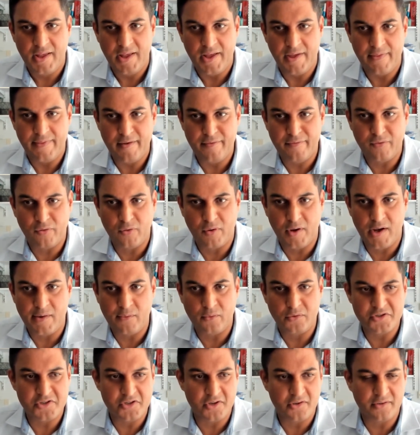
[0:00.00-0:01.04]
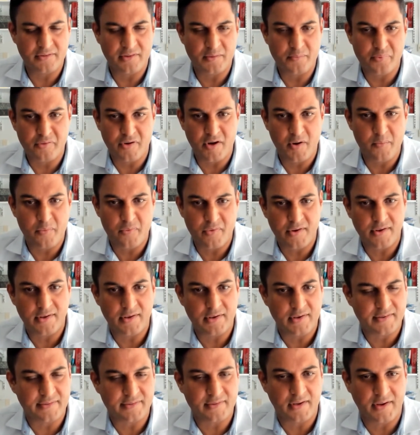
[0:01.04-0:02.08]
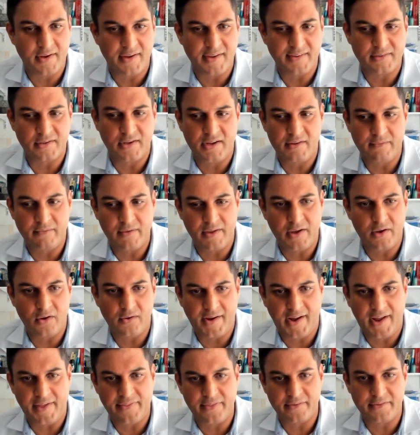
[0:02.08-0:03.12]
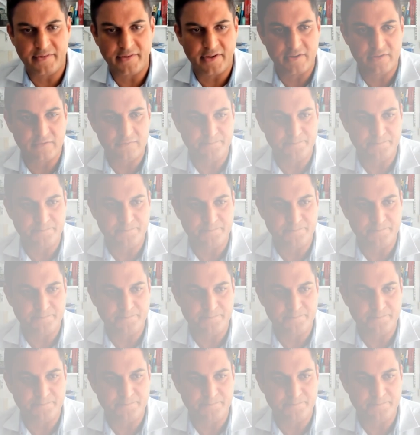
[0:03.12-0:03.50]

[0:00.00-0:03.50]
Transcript: and therefore I will choose an appropriately sized IVL catheter.